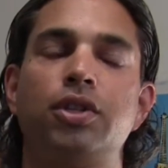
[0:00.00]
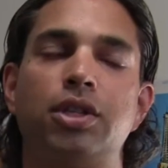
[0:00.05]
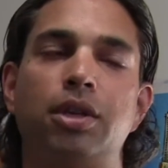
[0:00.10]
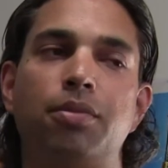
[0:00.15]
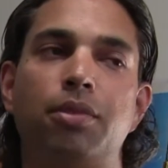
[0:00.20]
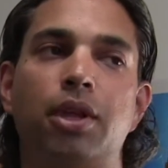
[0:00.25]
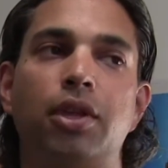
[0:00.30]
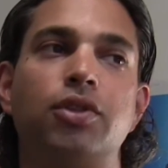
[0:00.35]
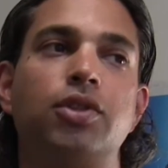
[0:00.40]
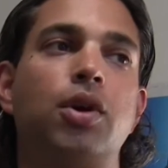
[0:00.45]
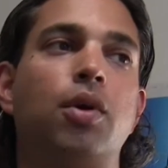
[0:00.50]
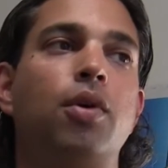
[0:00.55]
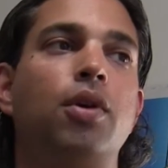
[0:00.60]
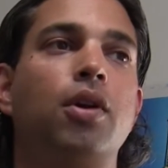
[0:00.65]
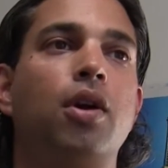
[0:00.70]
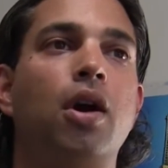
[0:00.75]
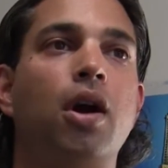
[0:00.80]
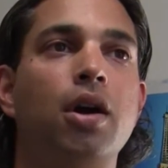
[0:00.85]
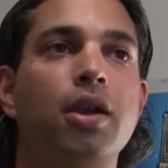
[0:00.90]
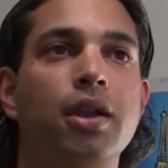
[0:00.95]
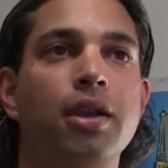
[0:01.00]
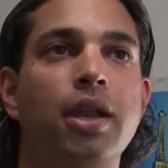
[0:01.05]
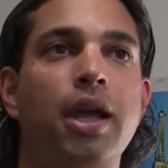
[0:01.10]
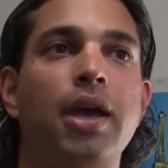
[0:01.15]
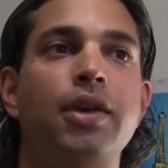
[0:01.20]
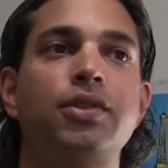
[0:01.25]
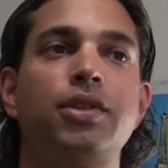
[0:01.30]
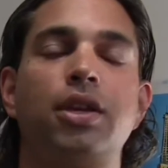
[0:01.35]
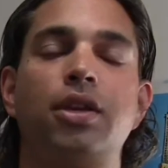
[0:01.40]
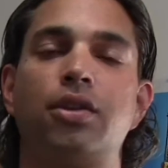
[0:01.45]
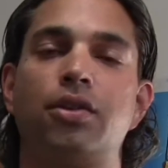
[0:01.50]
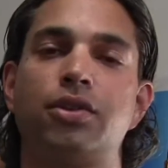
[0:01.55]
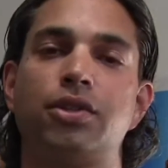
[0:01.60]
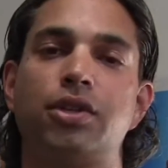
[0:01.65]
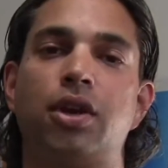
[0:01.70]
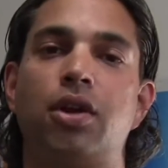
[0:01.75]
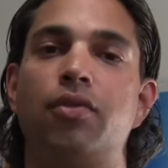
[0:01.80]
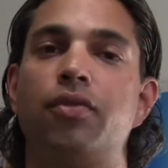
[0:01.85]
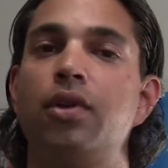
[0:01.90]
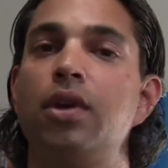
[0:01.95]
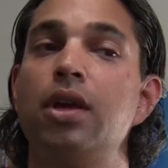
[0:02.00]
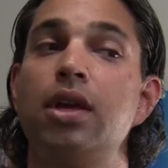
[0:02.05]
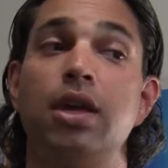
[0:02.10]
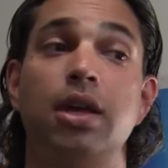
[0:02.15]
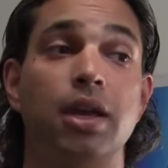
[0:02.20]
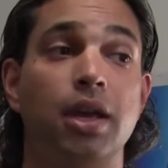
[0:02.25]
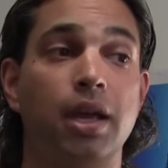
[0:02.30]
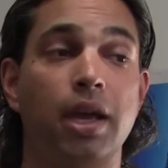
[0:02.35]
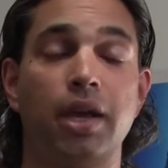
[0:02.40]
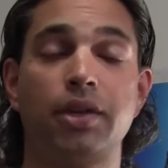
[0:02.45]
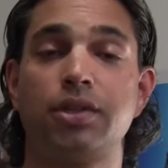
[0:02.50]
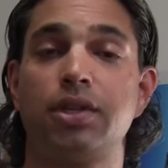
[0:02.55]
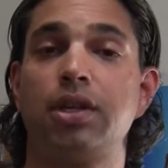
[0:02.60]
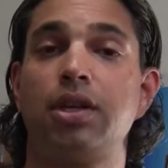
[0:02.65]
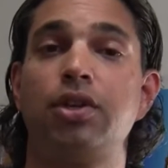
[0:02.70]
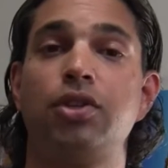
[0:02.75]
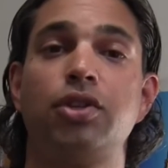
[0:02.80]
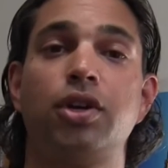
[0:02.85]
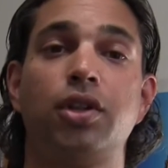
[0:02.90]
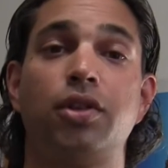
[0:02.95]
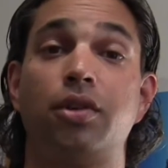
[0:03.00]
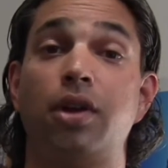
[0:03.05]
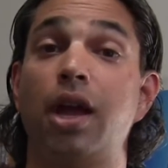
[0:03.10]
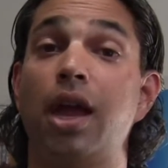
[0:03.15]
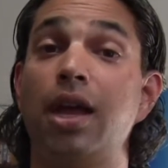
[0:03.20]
something is going on, and asking yourself, asking each other.